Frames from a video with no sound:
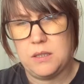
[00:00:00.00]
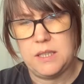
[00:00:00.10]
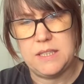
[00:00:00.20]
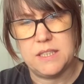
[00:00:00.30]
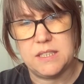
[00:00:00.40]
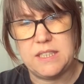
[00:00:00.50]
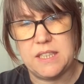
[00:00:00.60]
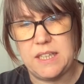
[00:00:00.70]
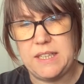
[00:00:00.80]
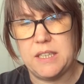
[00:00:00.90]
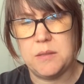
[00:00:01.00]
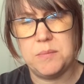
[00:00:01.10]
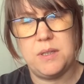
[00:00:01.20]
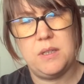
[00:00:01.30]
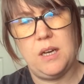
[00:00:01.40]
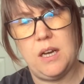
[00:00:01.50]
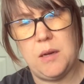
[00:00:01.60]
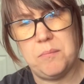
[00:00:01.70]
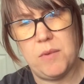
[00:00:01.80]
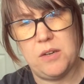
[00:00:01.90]
It does need a clean up.
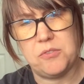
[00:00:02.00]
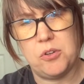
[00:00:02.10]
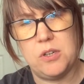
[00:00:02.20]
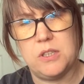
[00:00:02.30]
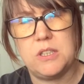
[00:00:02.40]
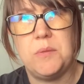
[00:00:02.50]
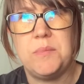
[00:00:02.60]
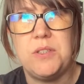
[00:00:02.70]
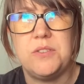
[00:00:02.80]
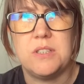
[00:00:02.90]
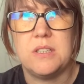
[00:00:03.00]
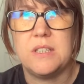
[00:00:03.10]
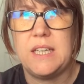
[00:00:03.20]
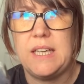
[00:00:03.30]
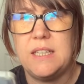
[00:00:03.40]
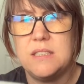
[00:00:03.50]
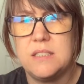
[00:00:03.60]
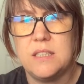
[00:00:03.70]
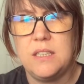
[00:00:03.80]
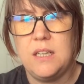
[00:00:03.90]
I've got a computer kit,